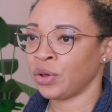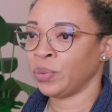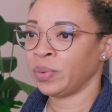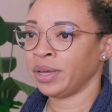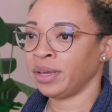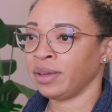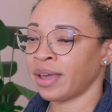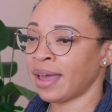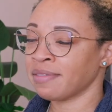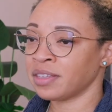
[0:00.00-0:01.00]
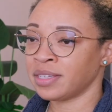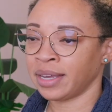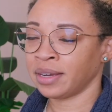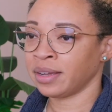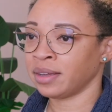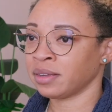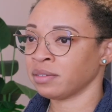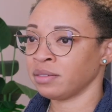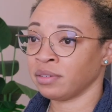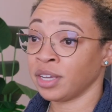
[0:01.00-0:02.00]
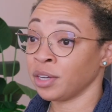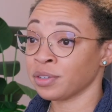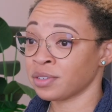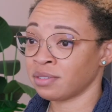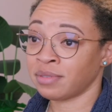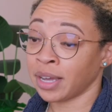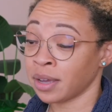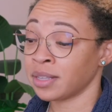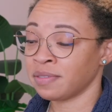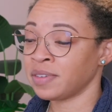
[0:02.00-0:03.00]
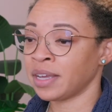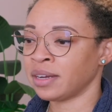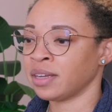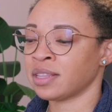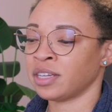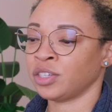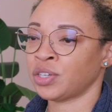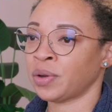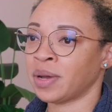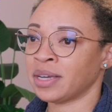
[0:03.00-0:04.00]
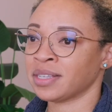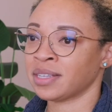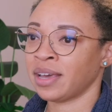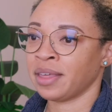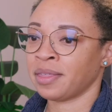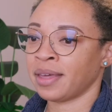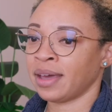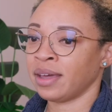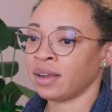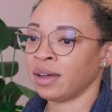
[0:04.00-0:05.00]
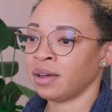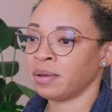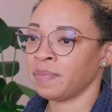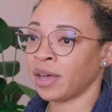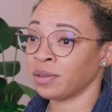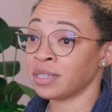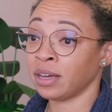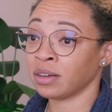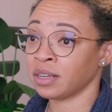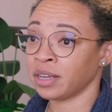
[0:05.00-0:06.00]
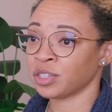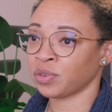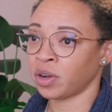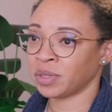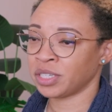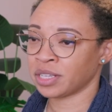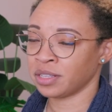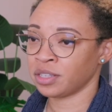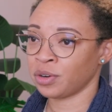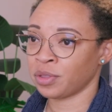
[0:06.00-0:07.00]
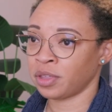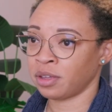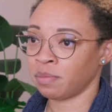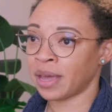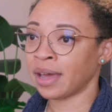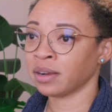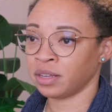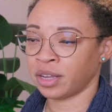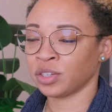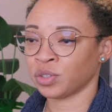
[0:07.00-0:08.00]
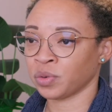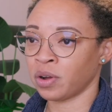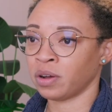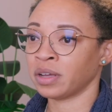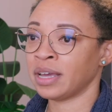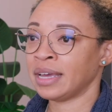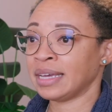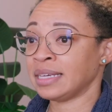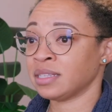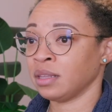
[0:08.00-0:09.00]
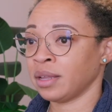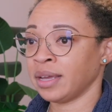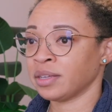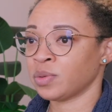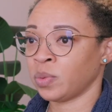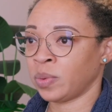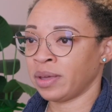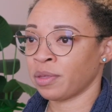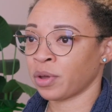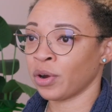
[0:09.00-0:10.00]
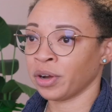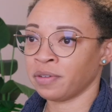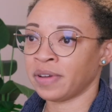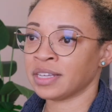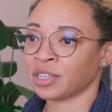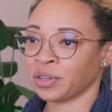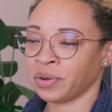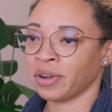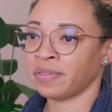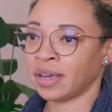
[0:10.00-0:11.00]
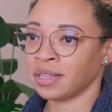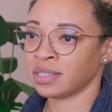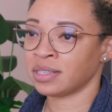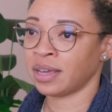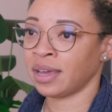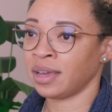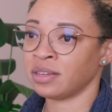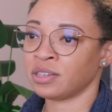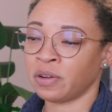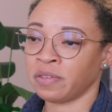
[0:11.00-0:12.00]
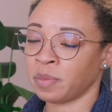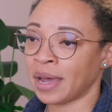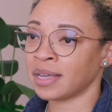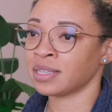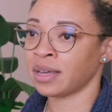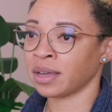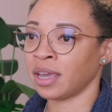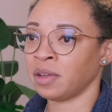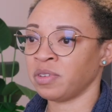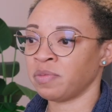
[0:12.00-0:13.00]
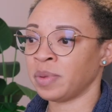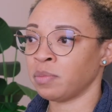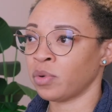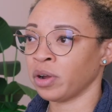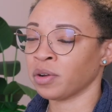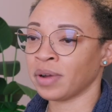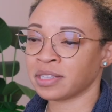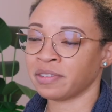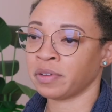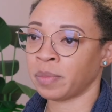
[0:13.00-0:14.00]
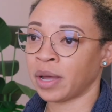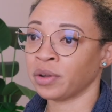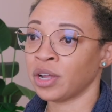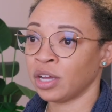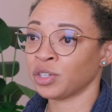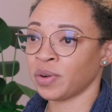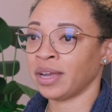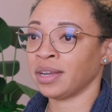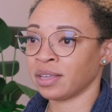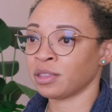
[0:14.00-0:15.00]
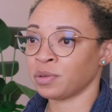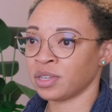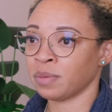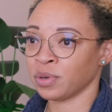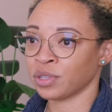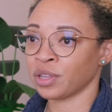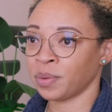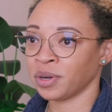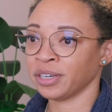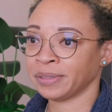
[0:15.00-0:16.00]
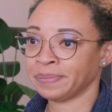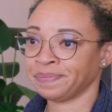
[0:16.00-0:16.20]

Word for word: We have the data, years, decades of data that show us that um, LDL cholesterol, which is considered the bad cholesterol, is linked with cardiovascular events. And over the past decade, we've been more aggressive about trying to get those numbers lower.